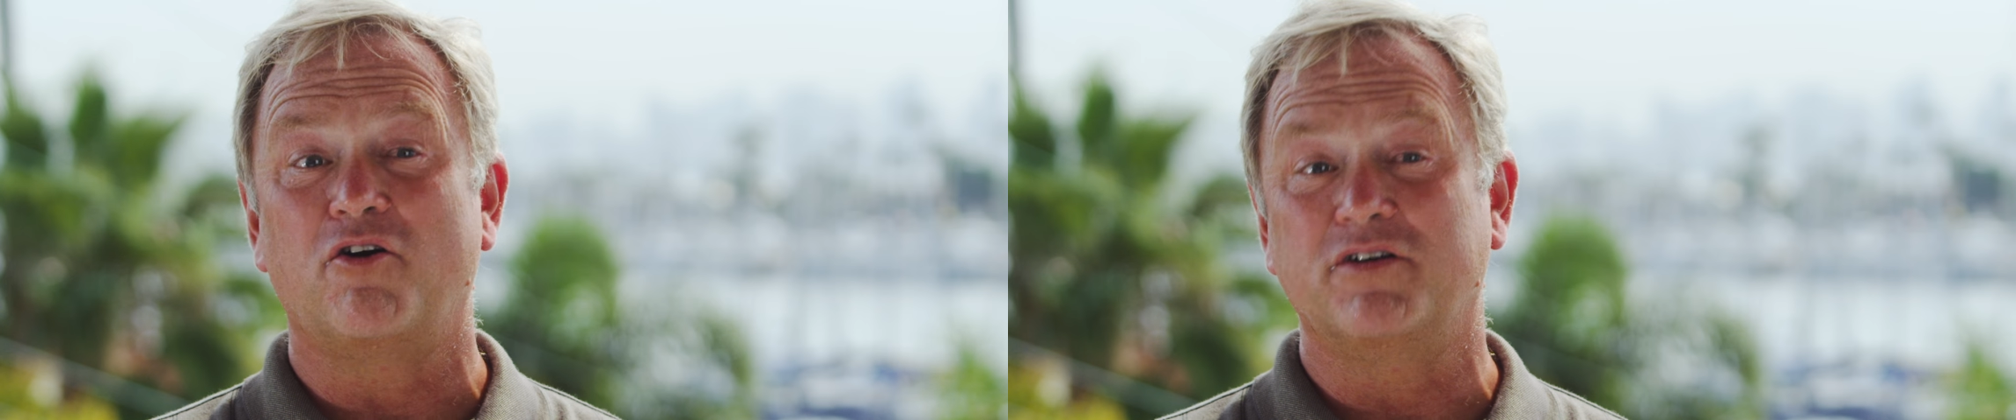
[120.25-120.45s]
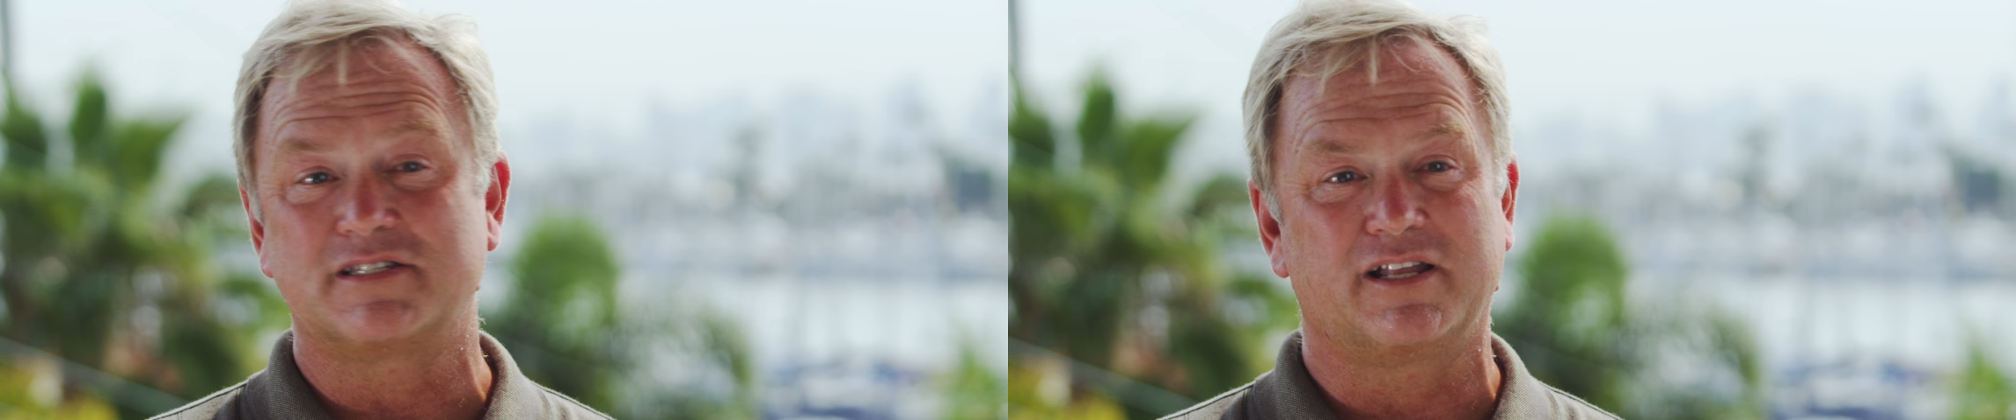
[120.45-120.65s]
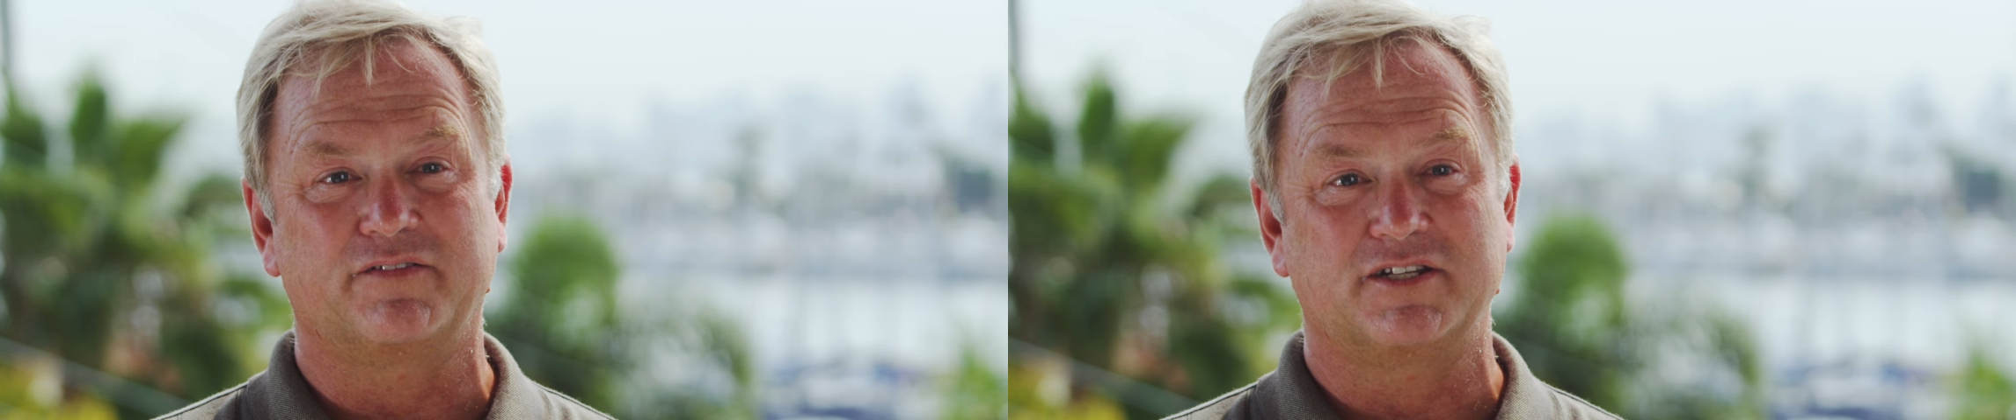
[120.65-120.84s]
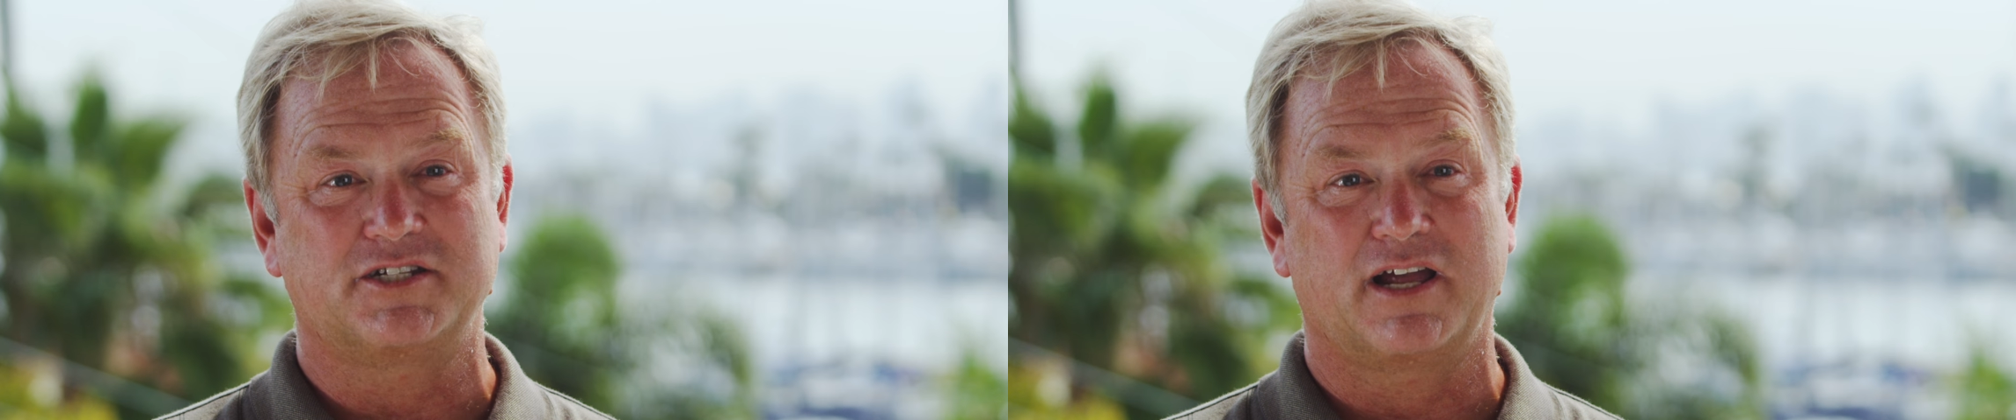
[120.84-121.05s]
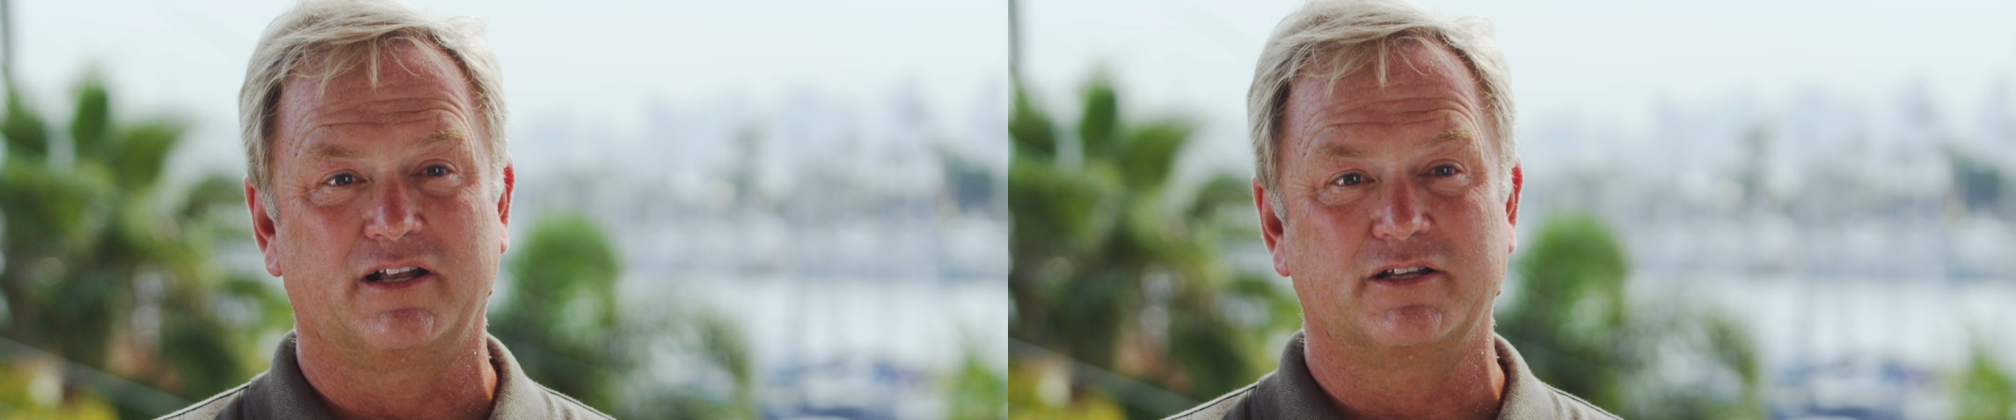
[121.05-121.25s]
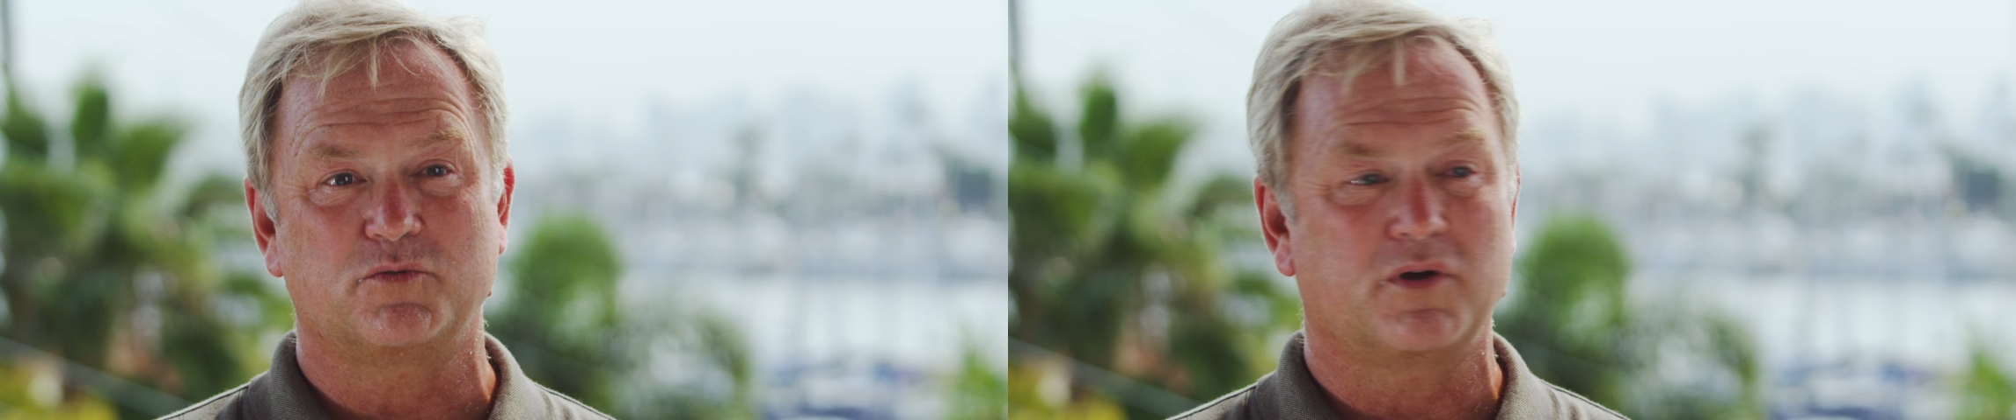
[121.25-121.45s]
always loved a challenge,